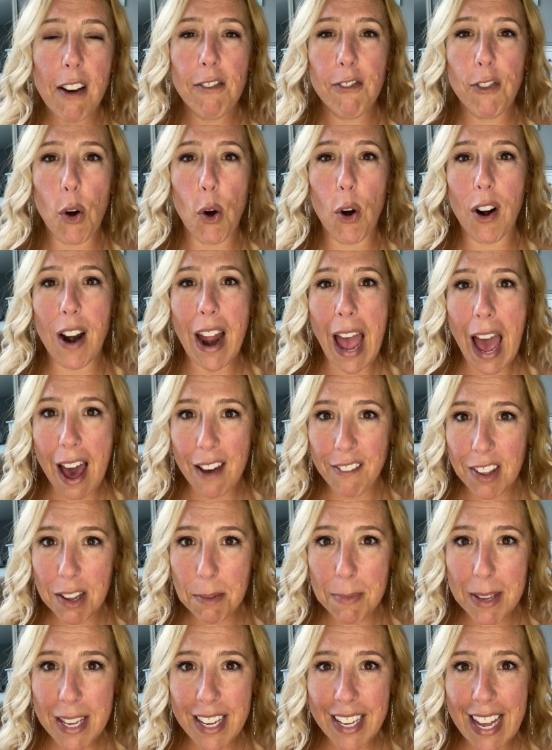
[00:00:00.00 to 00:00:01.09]
for
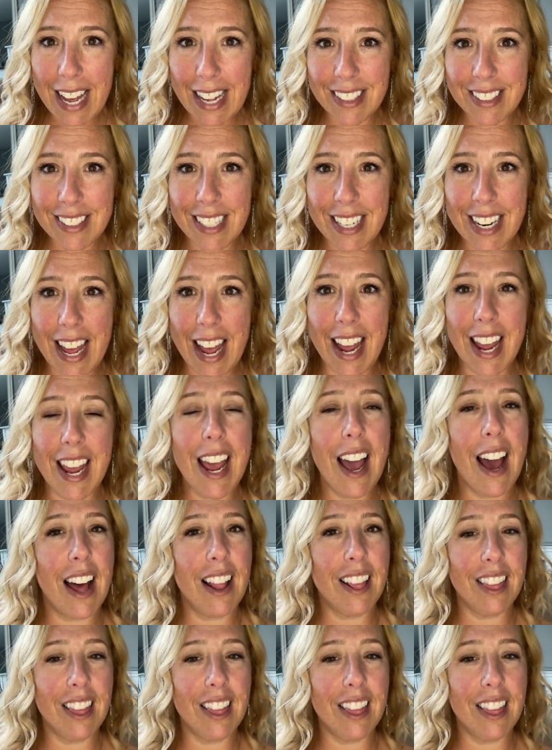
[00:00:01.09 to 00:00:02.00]
having me again today.